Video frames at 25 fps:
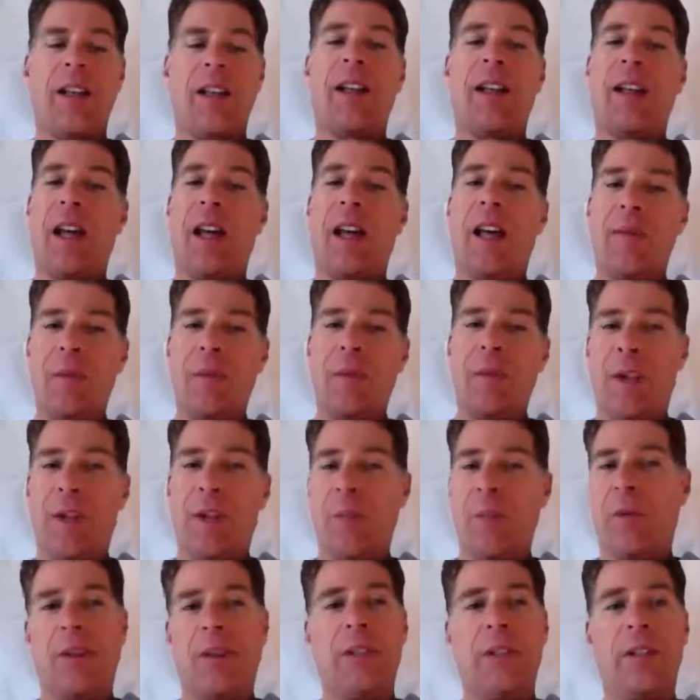loving
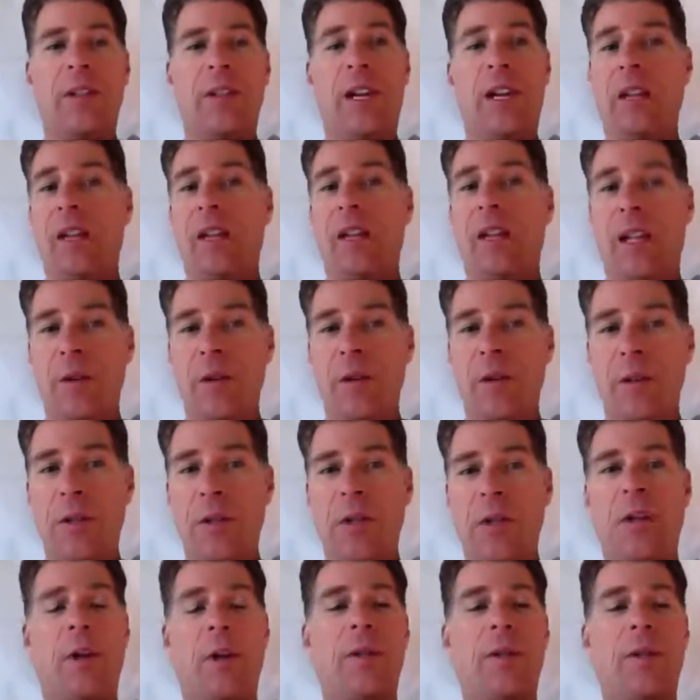people not only close to
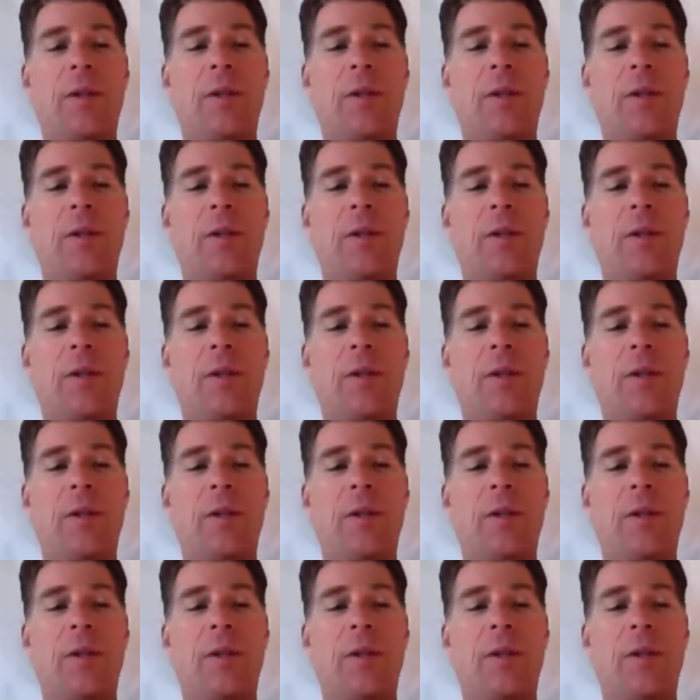you but